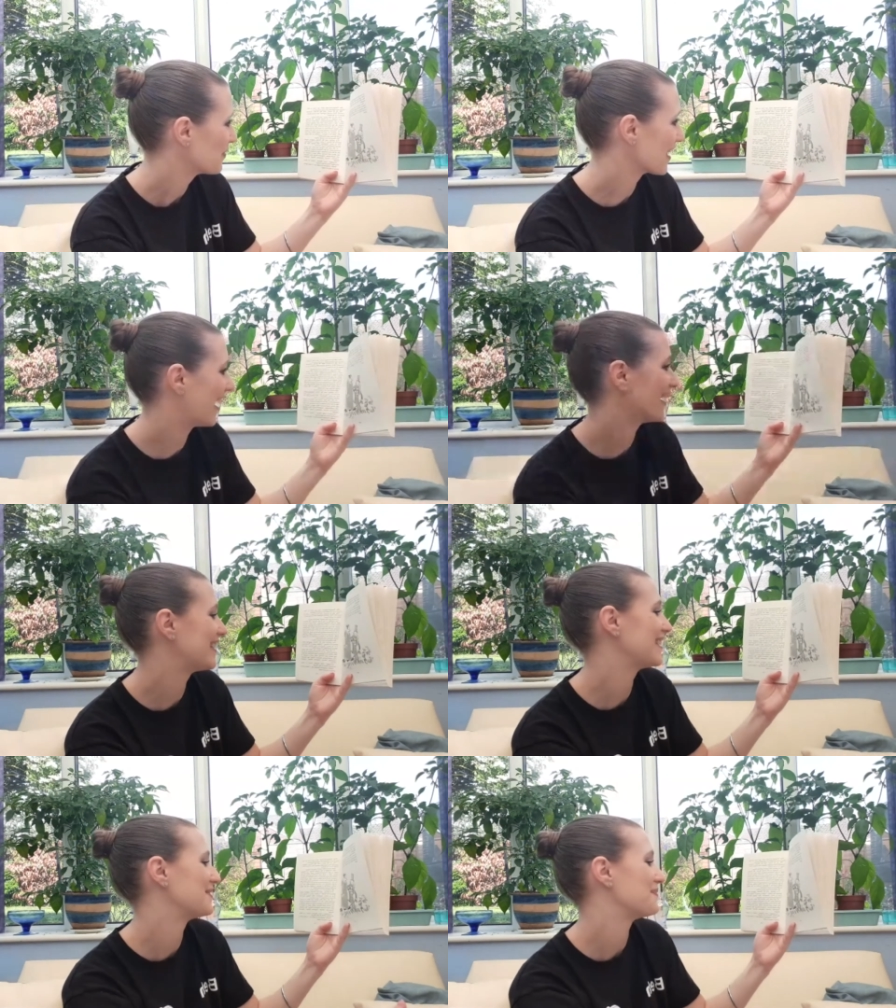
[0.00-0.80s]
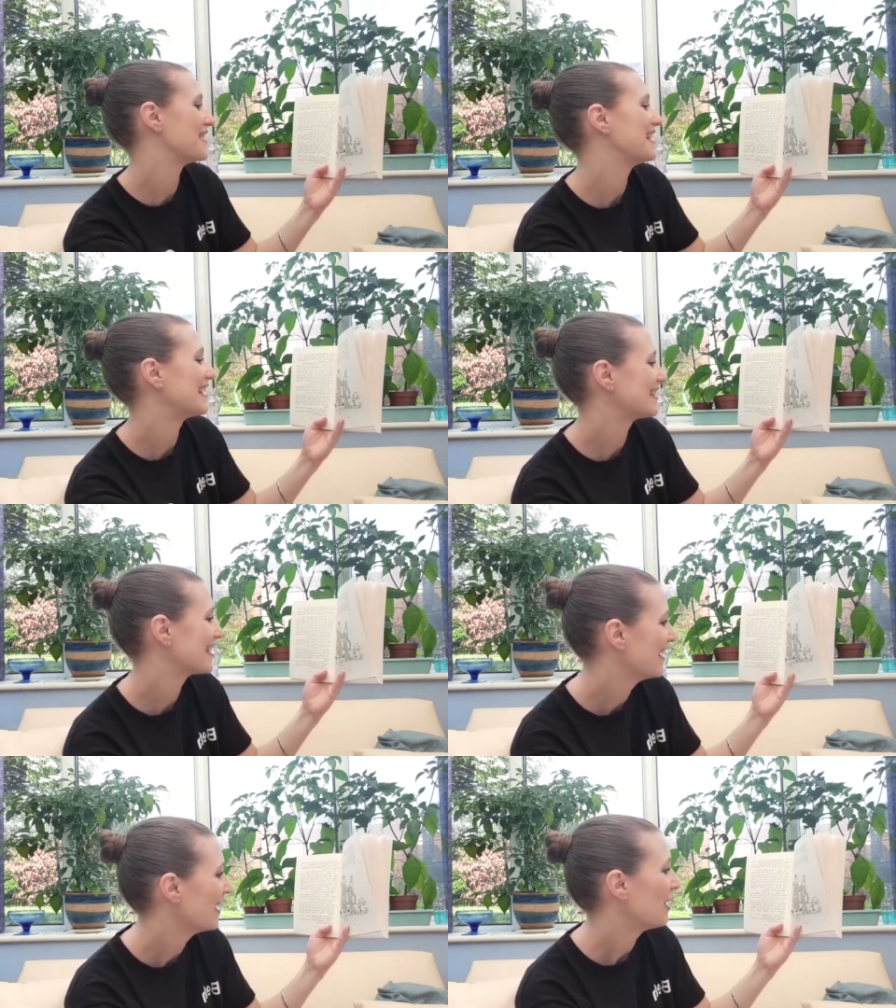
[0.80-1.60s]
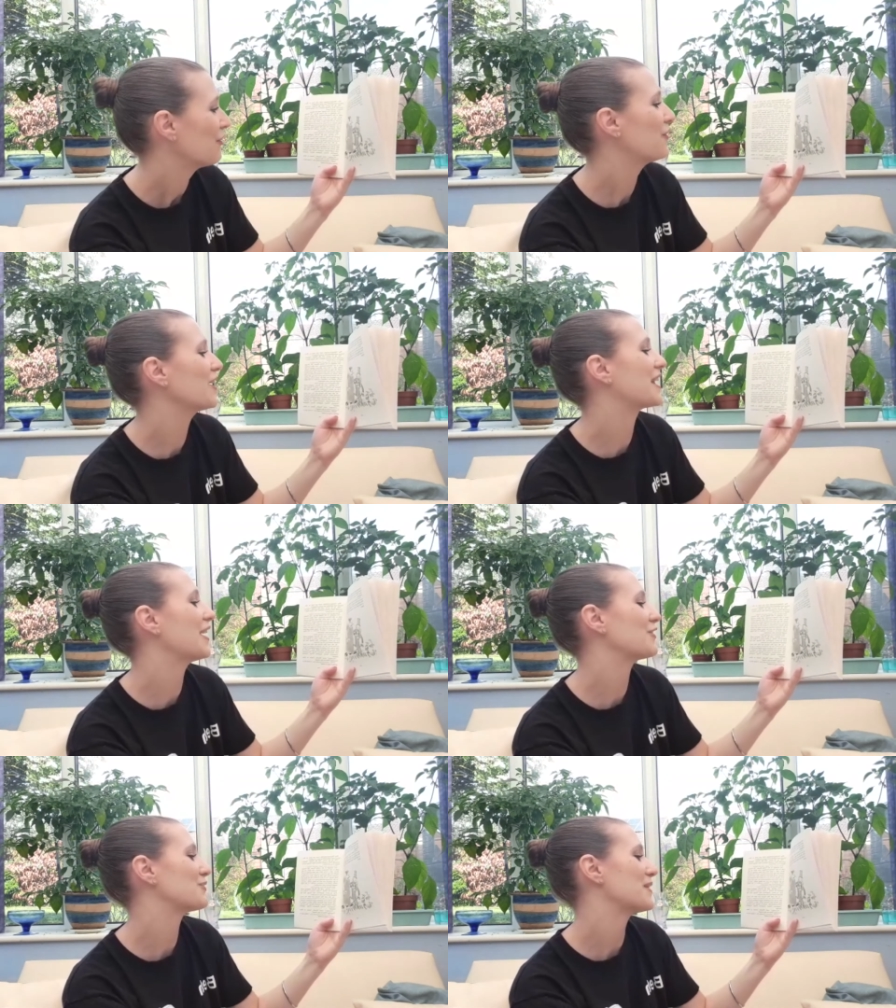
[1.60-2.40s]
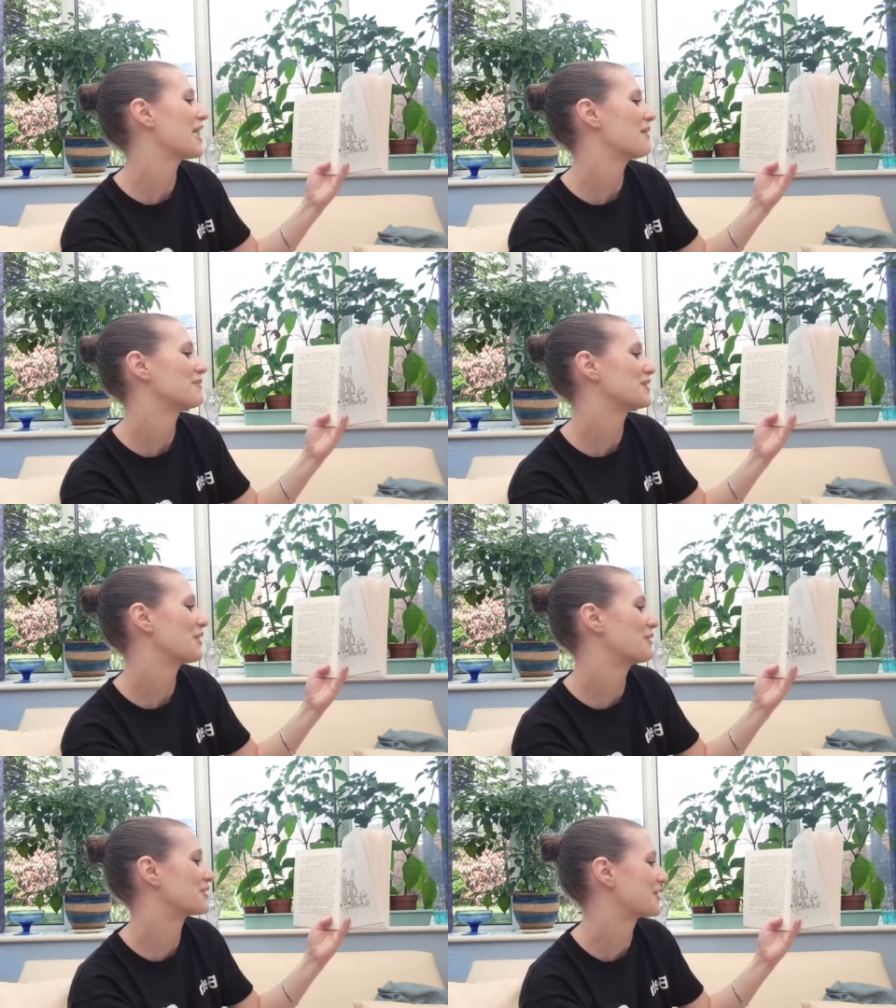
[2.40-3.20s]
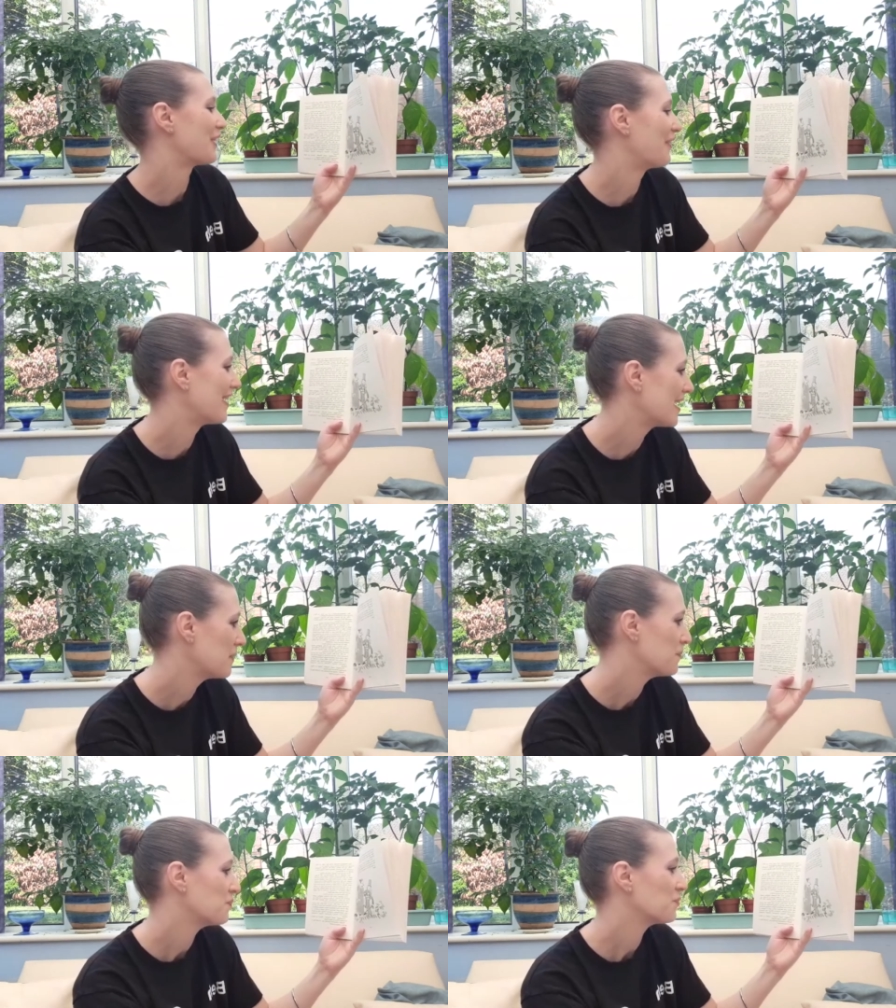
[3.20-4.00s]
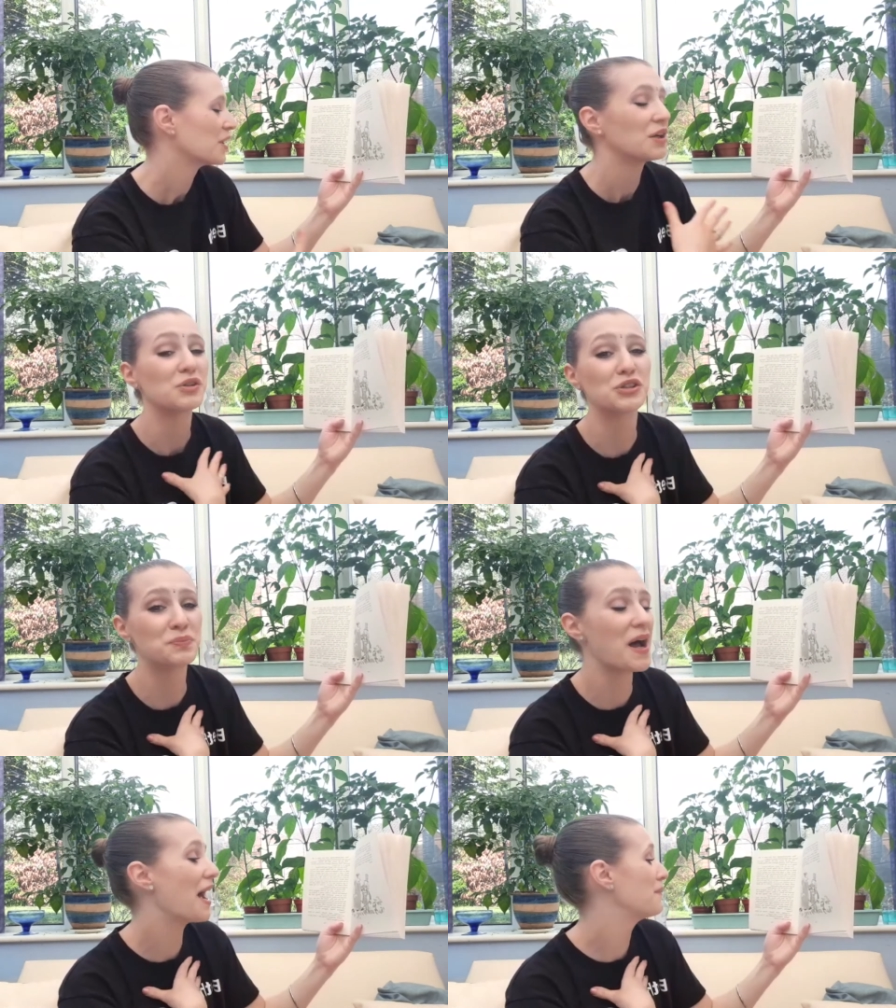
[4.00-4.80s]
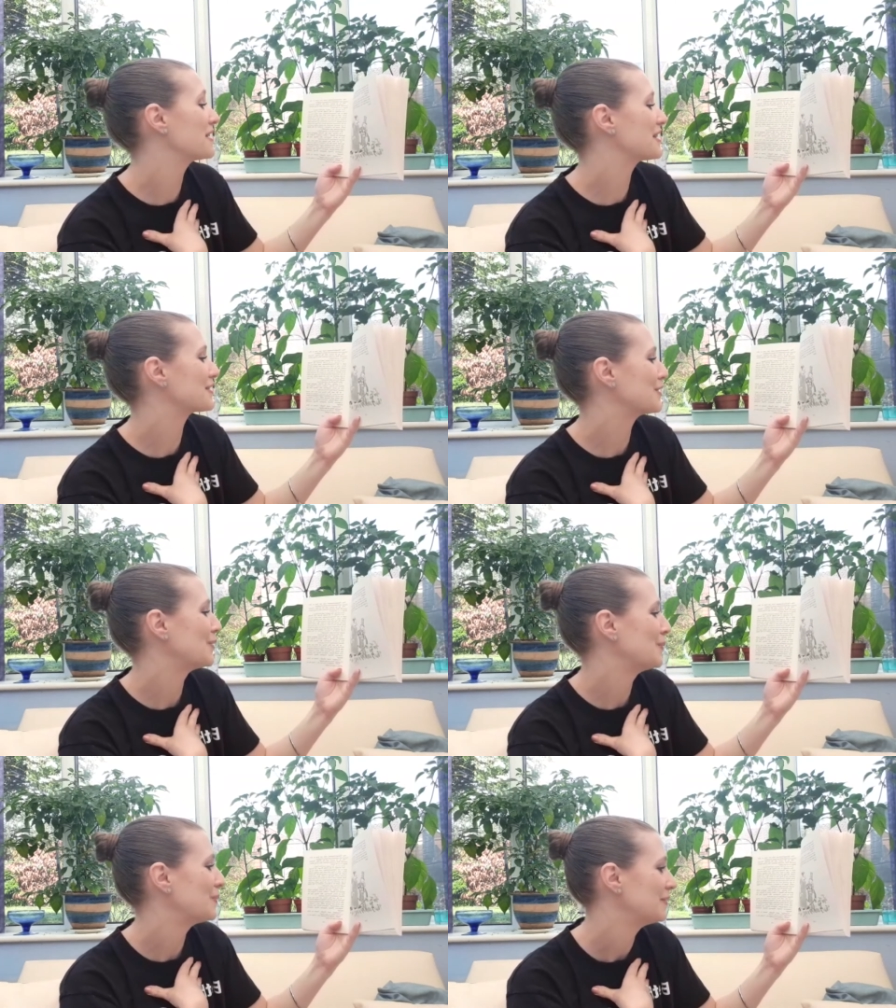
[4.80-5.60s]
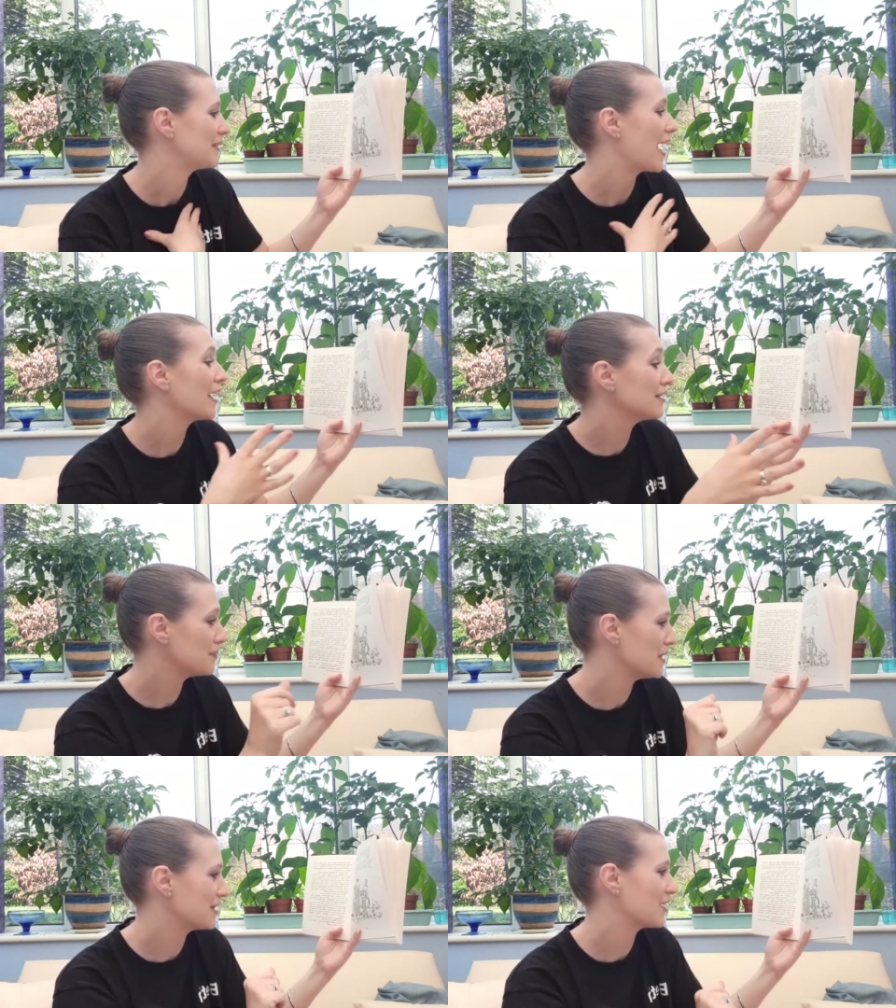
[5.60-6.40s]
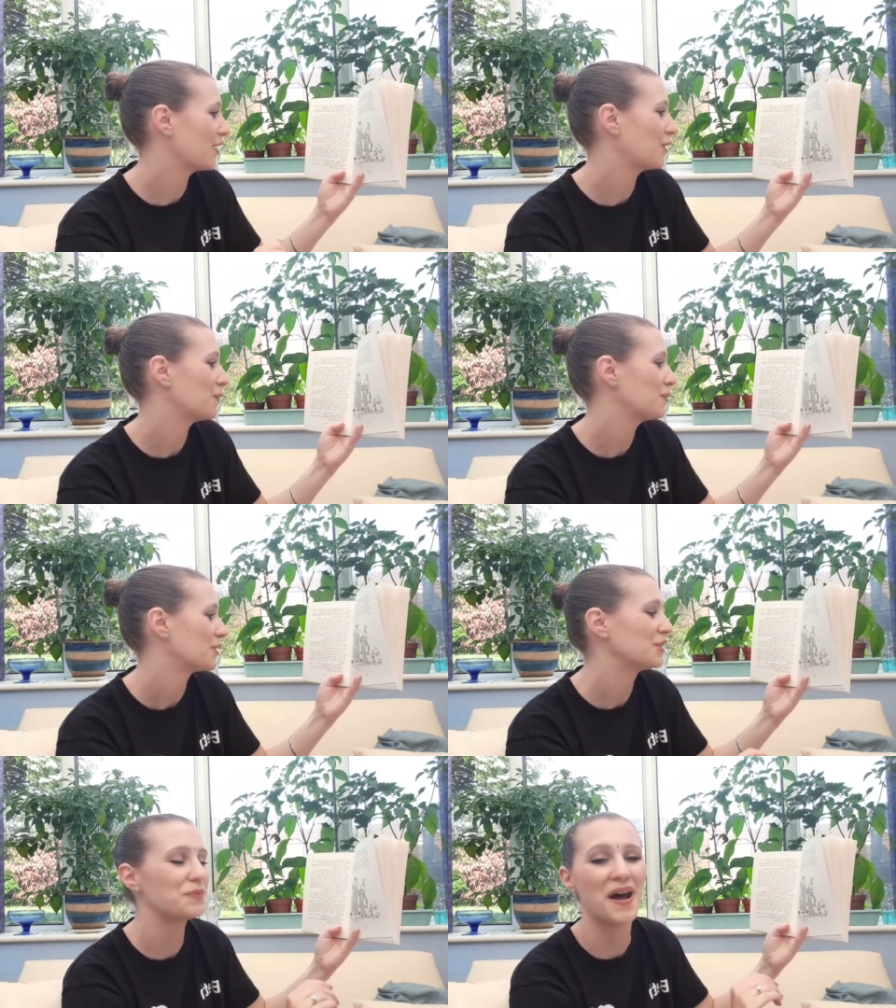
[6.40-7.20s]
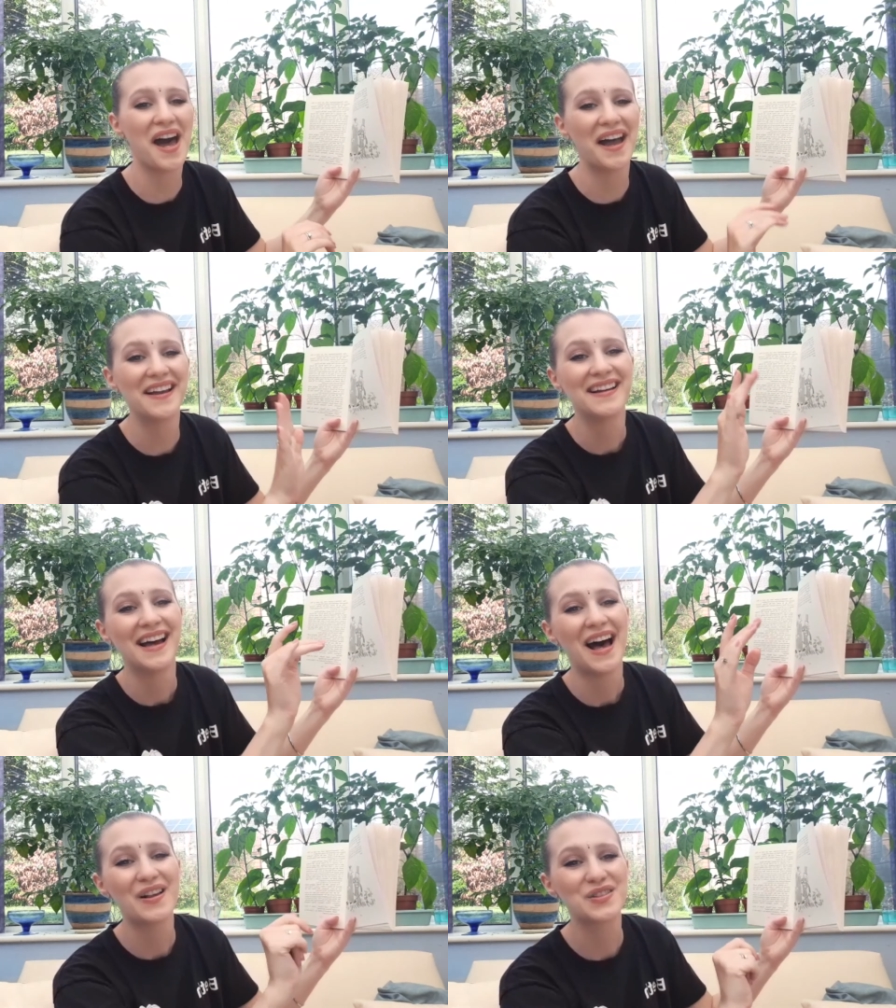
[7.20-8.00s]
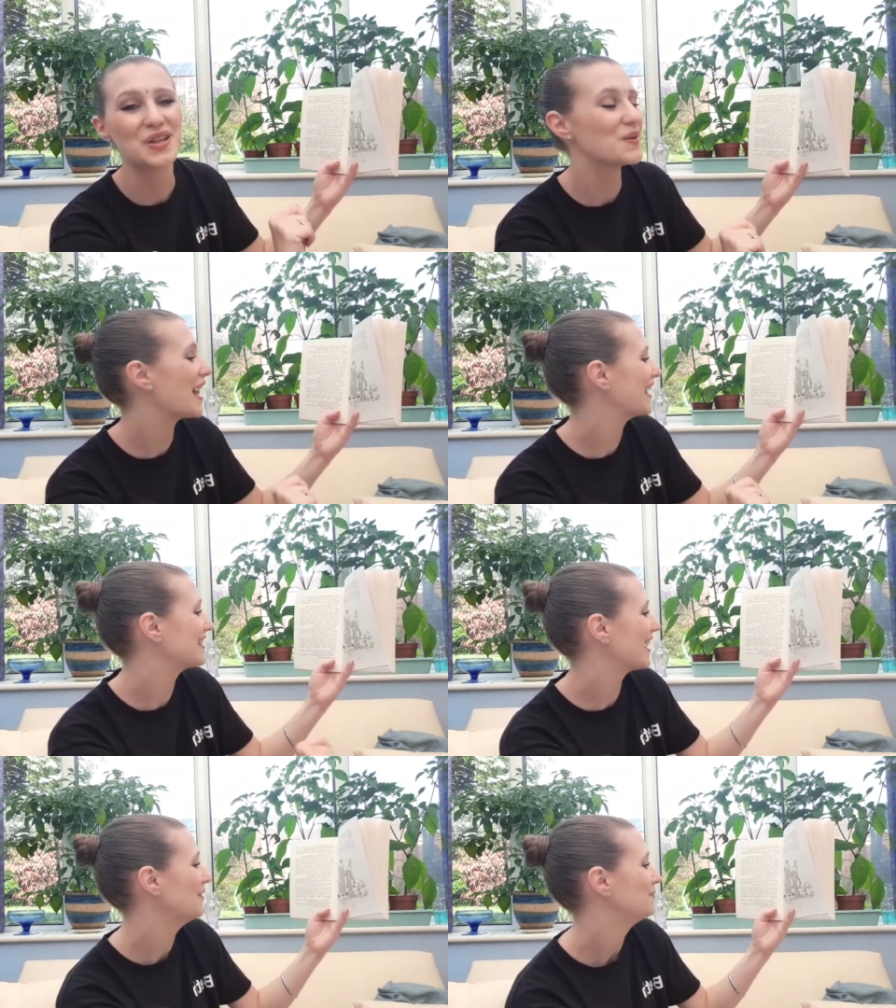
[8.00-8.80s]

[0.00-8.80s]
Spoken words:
"I didn't mean it. Forgive me, I'm so sorry. Goodbye, Mrs. Gloop and Mr. Gloop. Goodbye. I'll see you later."